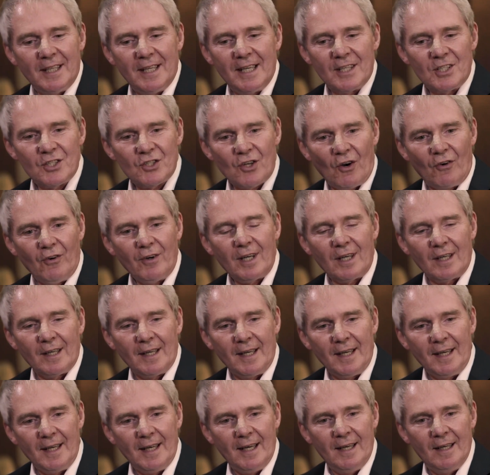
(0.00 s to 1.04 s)

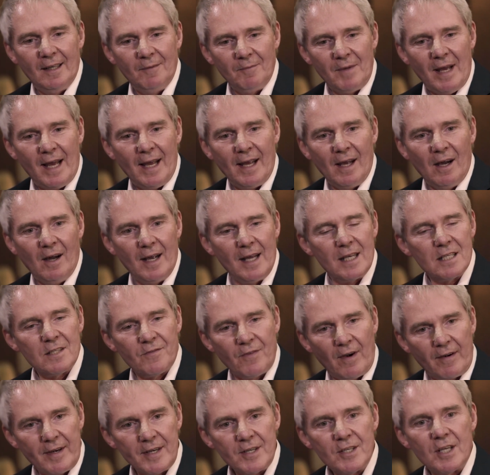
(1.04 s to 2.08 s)
historically, AI has
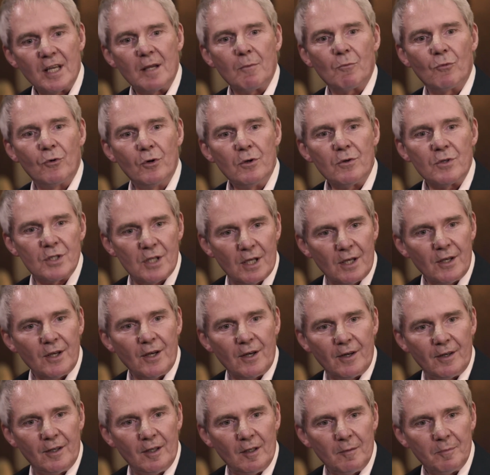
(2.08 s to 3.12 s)
very deep roots in
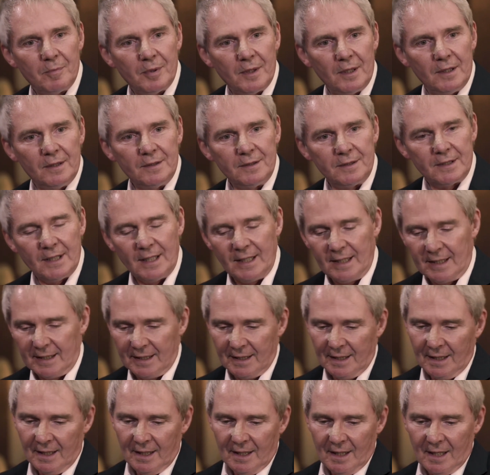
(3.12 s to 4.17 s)
Europe, and
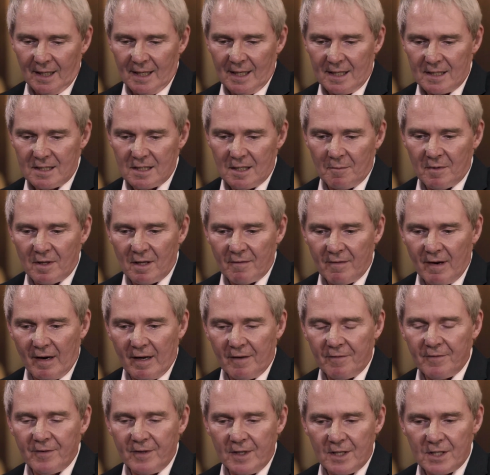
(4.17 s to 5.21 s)
some of the very
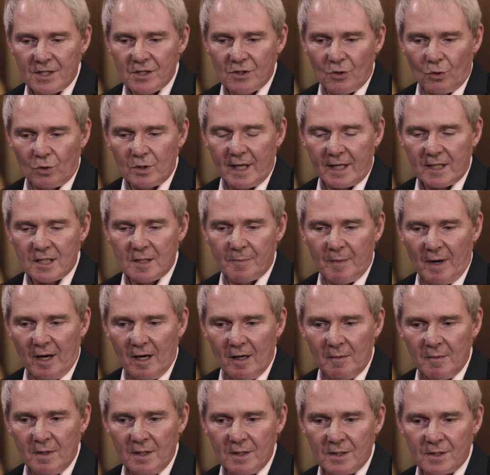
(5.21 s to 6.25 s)
first thought
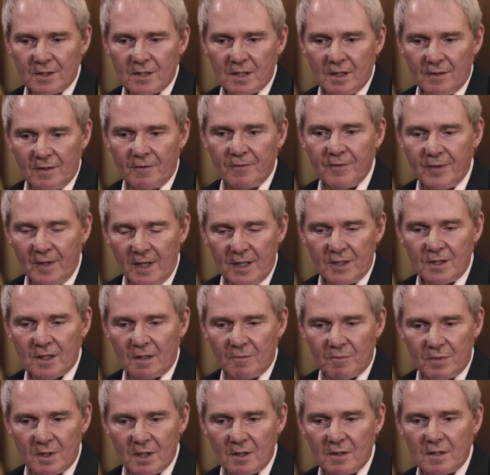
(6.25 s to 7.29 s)
experiments and the first
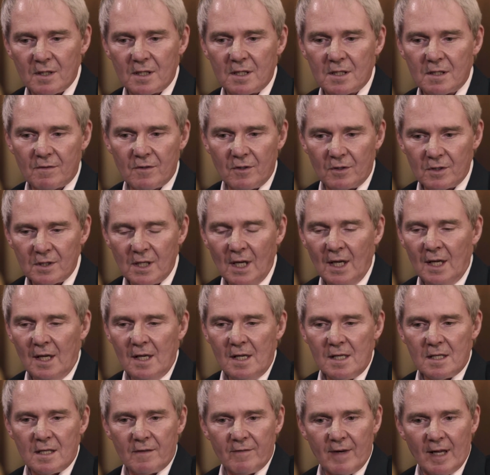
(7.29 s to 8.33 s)
computers, of course,
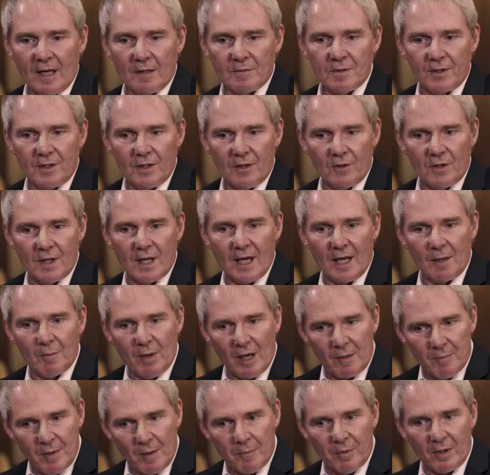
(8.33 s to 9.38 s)
developed in the UK by
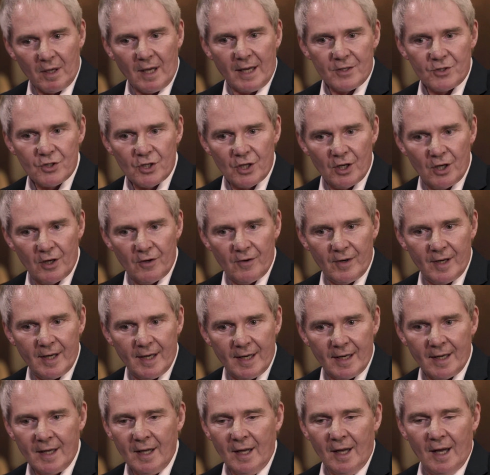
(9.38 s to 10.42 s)
people like
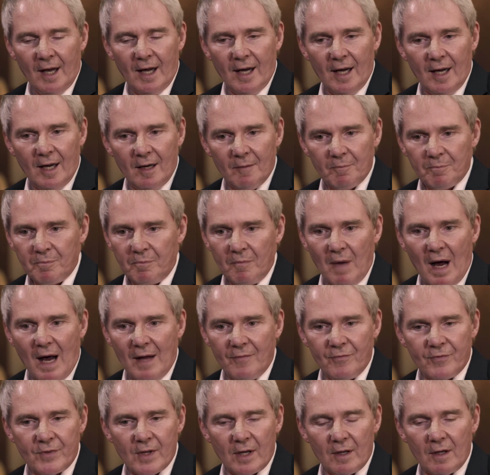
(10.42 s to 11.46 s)
Turing,
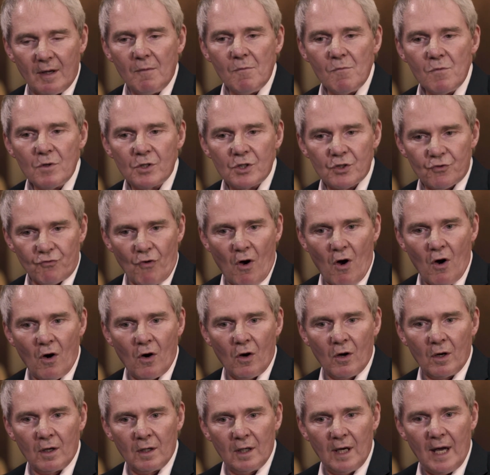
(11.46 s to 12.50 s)
and
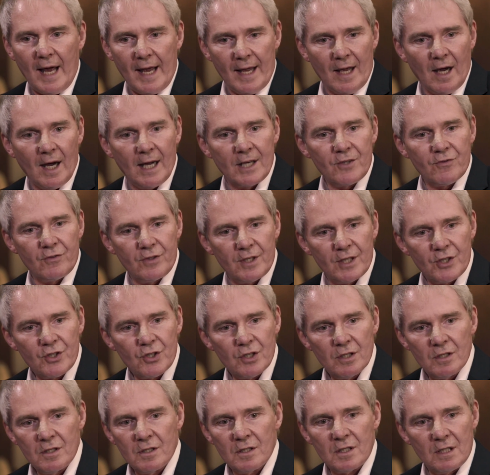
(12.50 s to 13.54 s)
strong AI
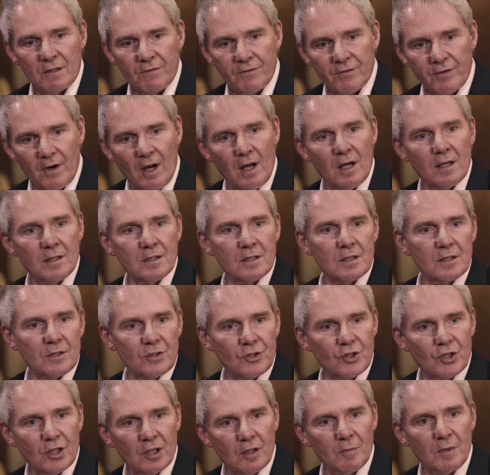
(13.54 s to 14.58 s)
traditions in France and
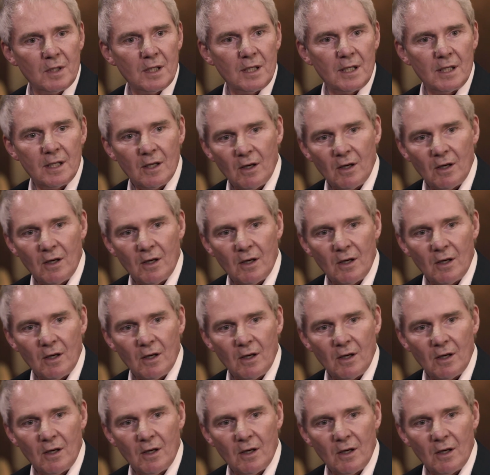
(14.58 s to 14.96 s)
Germany,